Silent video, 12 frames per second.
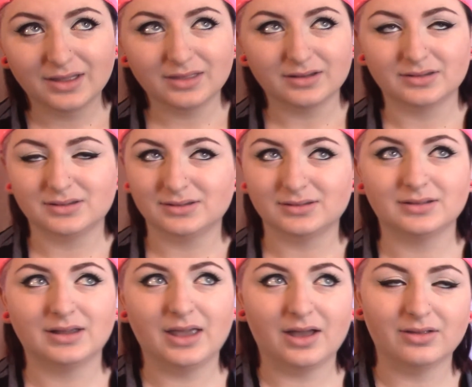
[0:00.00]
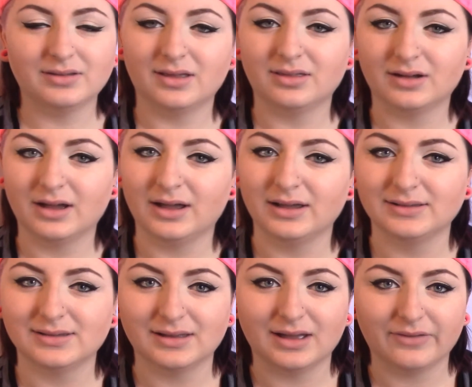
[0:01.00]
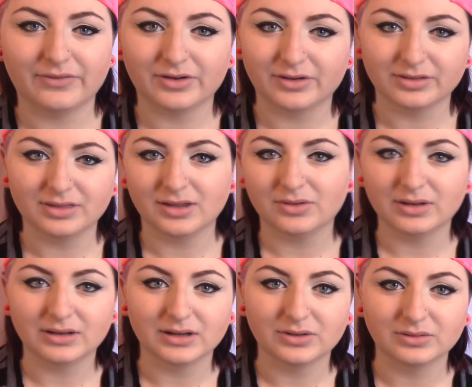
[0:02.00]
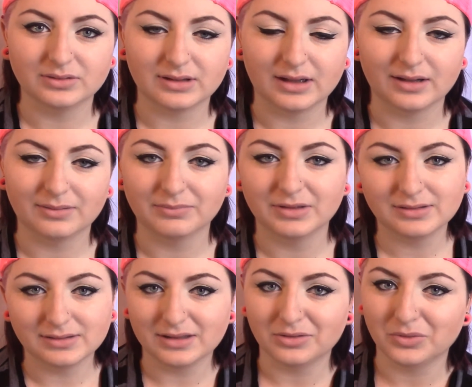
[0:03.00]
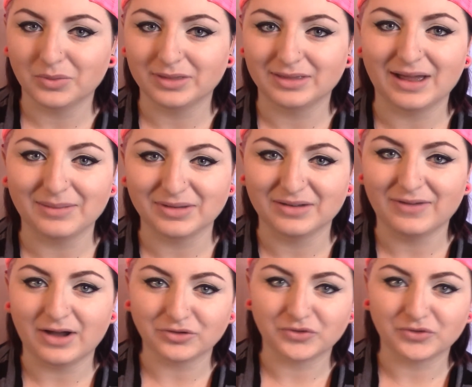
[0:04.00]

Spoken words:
There's countless other kinds that I've heard that you can use. This is the only one that I'm going to vouch